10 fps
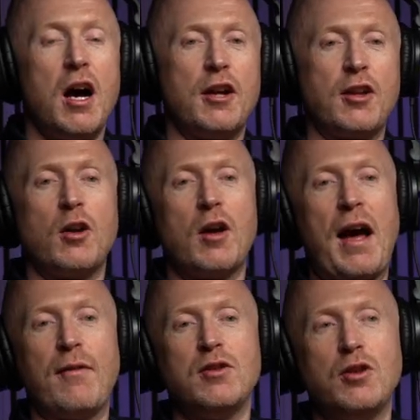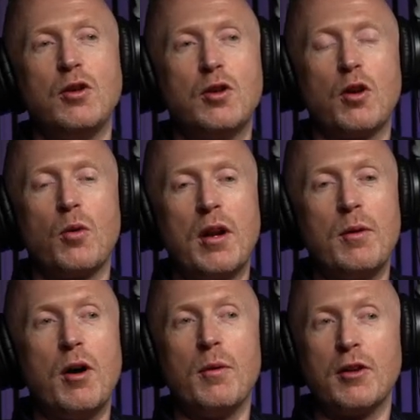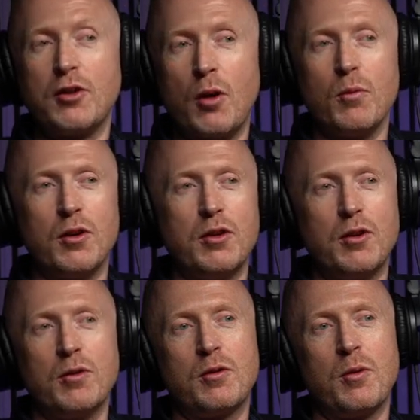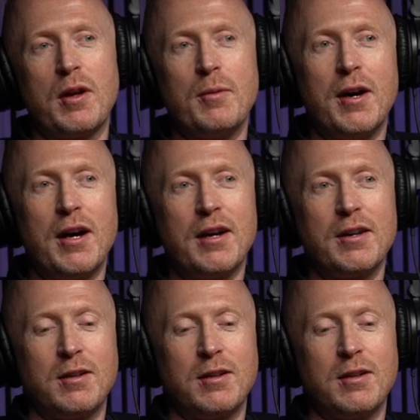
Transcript: I don't like having to do good quality work when I don't want to do good quality work.